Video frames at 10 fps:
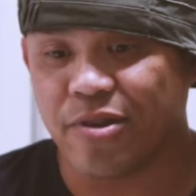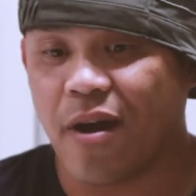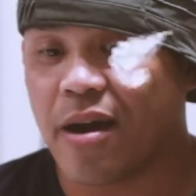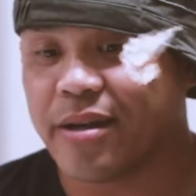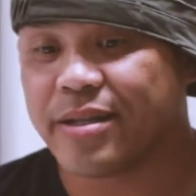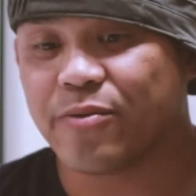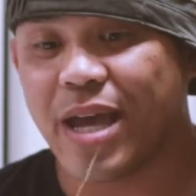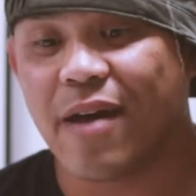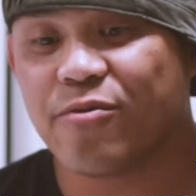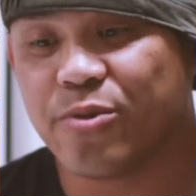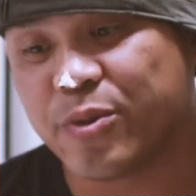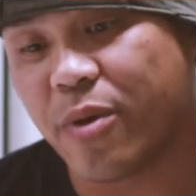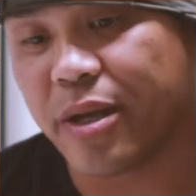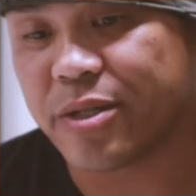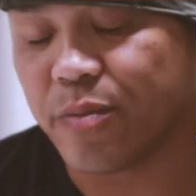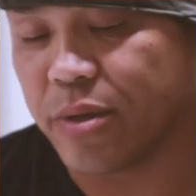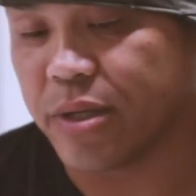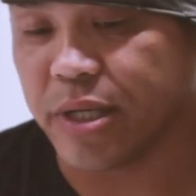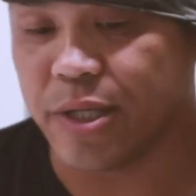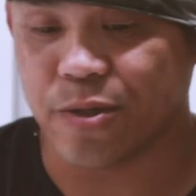artist, we have a
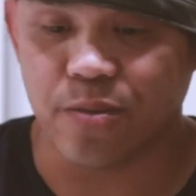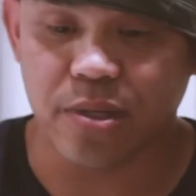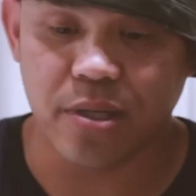responsibility to